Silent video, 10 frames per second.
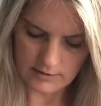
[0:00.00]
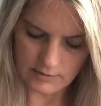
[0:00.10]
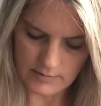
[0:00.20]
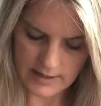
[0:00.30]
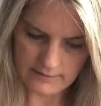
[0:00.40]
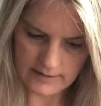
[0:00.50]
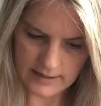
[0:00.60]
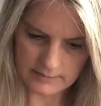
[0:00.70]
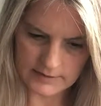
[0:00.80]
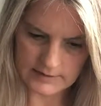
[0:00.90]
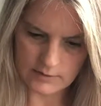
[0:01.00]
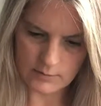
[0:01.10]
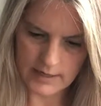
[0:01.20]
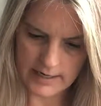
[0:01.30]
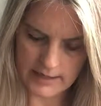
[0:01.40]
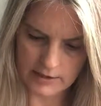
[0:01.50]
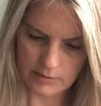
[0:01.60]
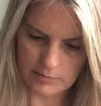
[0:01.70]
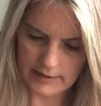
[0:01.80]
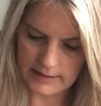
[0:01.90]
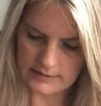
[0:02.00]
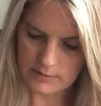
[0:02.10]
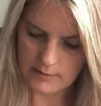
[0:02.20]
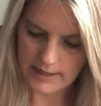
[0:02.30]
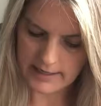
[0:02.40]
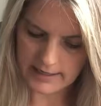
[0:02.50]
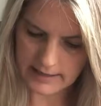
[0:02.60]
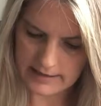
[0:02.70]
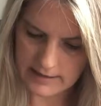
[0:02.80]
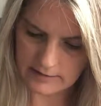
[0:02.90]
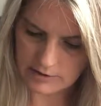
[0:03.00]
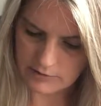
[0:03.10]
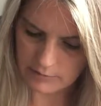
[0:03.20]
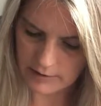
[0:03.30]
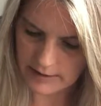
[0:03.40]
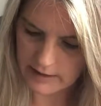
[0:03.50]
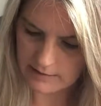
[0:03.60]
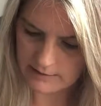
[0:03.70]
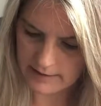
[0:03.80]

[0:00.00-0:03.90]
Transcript: You may have kept this quiet, your plans quiet, and now that you brought it out,